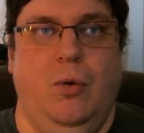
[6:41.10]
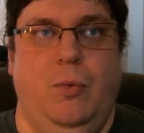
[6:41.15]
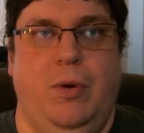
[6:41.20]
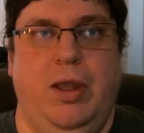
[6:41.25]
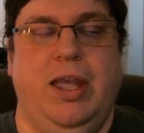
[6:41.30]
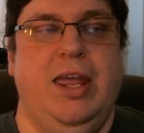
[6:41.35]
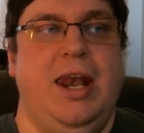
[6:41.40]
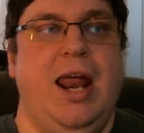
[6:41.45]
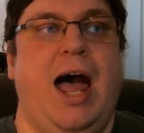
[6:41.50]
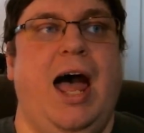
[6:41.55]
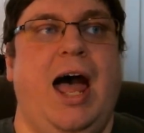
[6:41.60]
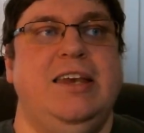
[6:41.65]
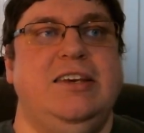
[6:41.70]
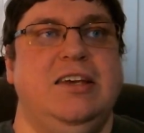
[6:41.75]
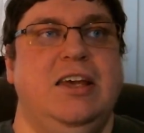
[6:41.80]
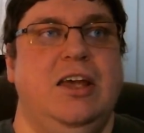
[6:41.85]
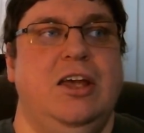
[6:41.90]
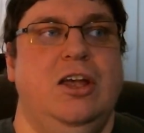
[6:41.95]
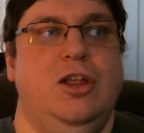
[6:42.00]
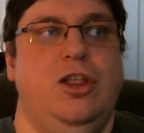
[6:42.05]
We
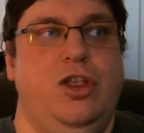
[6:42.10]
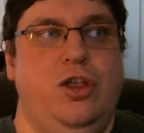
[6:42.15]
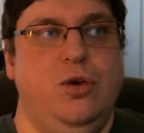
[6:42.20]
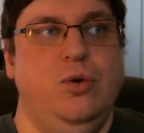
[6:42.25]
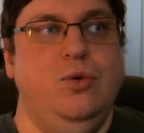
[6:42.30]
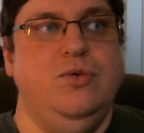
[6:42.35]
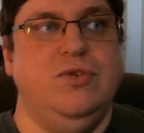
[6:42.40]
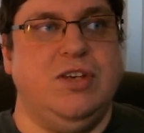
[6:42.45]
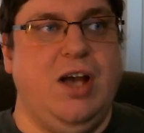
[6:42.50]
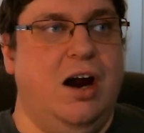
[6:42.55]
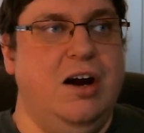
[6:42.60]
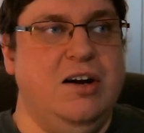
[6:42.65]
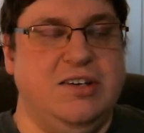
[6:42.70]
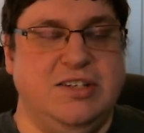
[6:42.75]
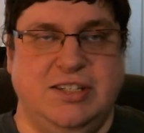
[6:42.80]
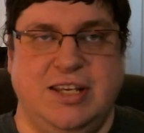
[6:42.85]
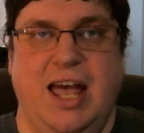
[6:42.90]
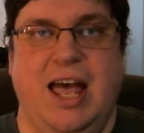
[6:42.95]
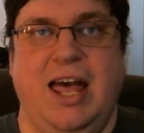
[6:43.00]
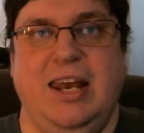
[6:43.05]
cannot use our
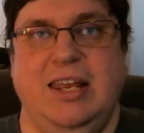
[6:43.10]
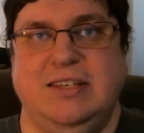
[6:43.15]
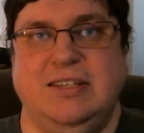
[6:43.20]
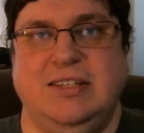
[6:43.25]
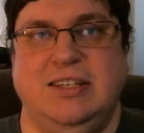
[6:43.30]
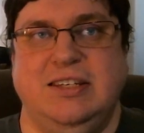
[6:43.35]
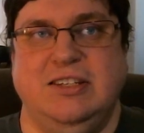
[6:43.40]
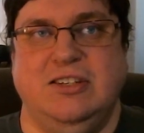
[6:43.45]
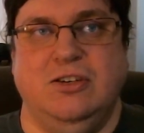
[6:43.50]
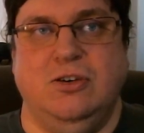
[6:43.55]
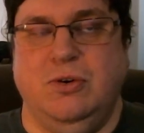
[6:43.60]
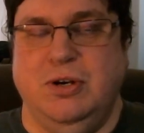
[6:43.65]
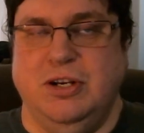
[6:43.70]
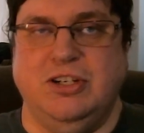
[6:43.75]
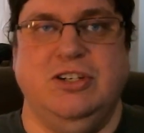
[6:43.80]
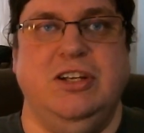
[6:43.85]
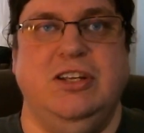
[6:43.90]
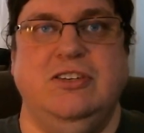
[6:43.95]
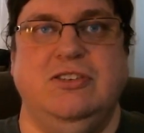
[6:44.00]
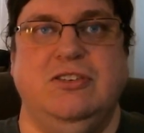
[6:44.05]
status as
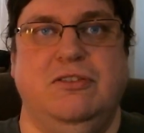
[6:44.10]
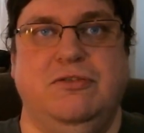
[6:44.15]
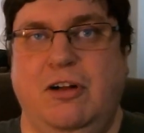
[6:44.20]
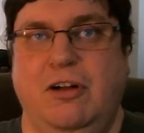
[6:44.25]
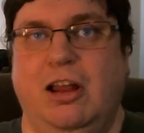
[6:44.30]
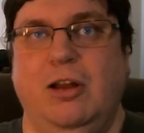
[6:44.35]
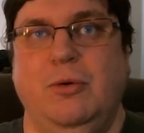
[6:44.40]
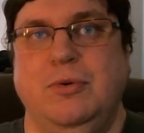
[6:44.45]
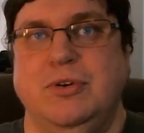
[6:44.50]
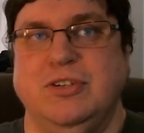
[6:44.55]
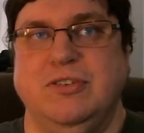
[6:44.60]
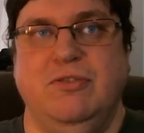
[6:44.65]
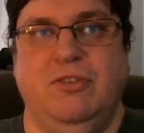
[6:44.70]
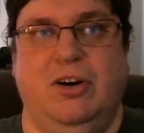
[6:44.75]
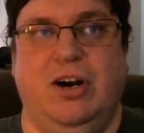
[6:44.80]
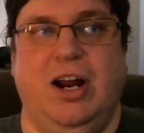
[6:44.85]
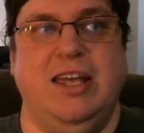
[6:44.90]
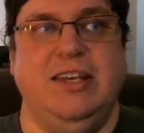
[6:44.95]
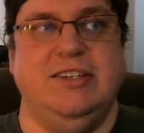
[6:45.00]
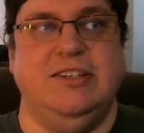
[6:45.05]
Christians or followers of
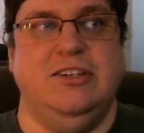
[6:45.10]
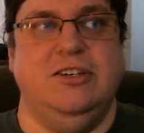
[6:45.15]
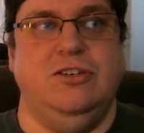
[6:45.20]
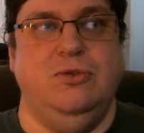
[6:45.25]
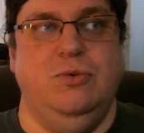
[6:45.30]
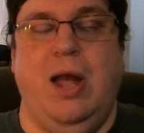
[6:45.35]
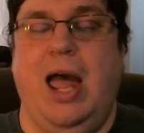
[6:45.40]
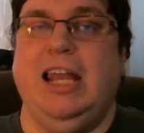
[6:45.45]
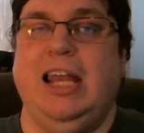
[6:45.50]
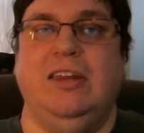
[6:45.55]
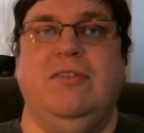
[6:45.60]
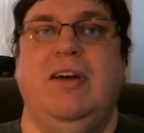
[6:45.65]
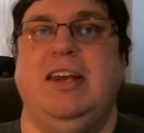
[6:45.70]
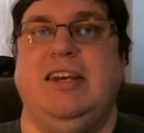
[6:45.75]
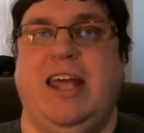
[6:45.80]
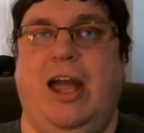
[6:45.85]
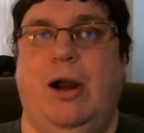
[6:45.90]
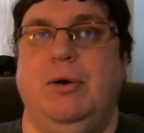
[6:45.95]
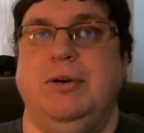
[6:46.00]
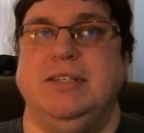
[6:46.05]
Christ to
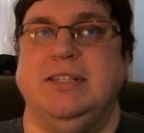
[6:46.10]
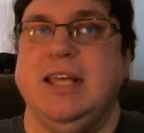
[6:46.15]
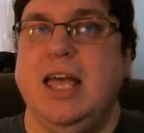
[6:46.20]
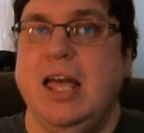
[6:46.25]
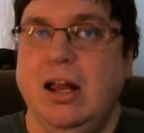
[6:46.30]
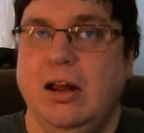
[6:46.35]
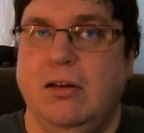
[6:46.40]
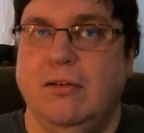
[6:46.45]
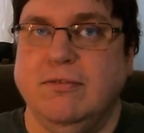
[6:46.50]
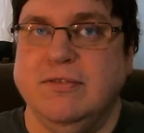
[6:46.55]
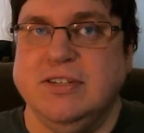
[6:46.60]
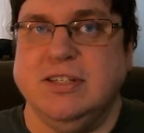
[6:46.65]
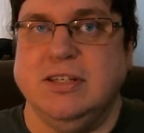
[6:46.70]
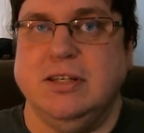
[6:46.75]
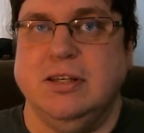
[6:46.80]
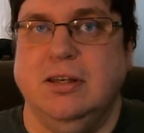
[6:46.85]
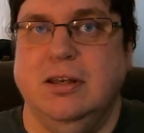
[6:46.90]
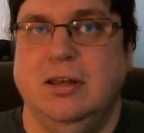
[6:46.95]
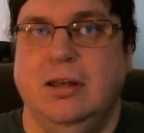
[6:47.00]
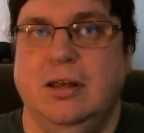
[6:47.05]
elevate ourselves,